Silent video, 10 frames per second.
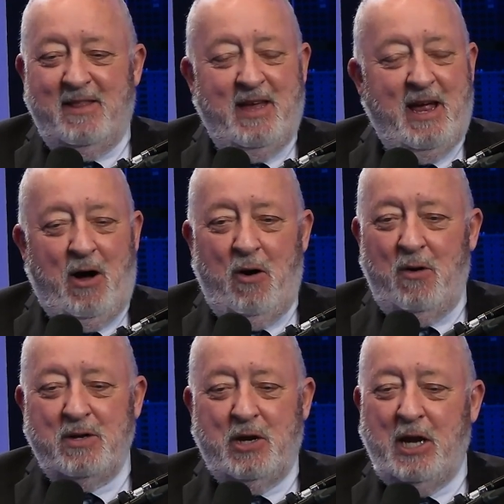They
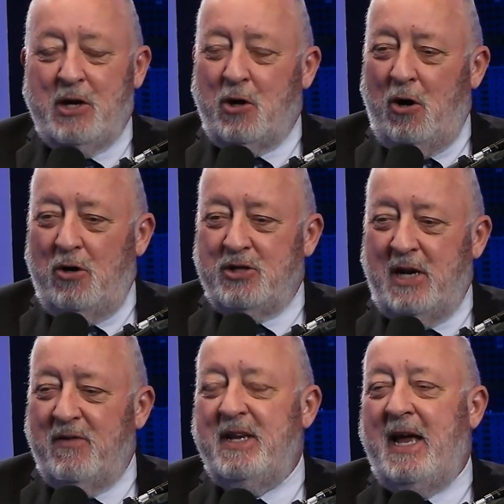always, you get calls
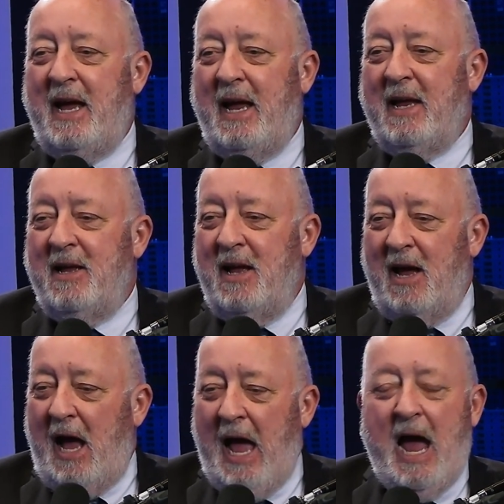every day
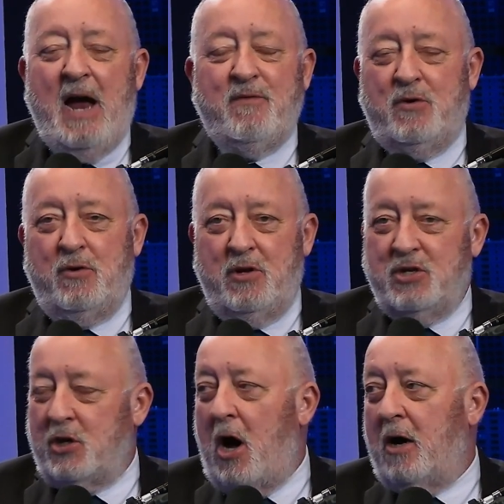after the
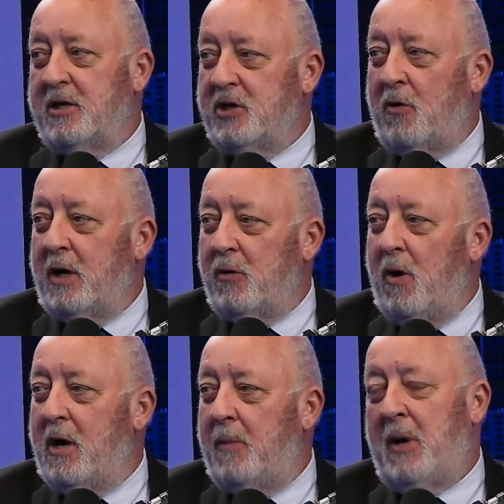stock has already
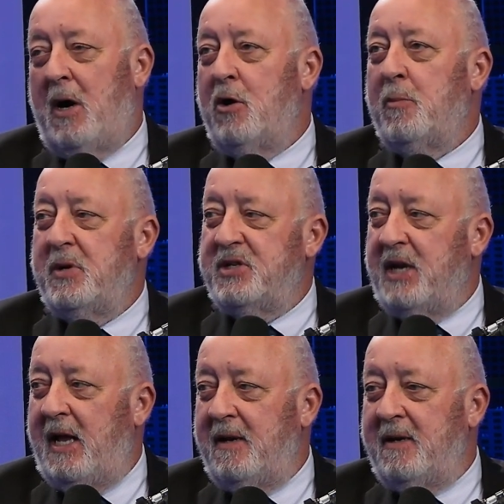run up one hundred percent.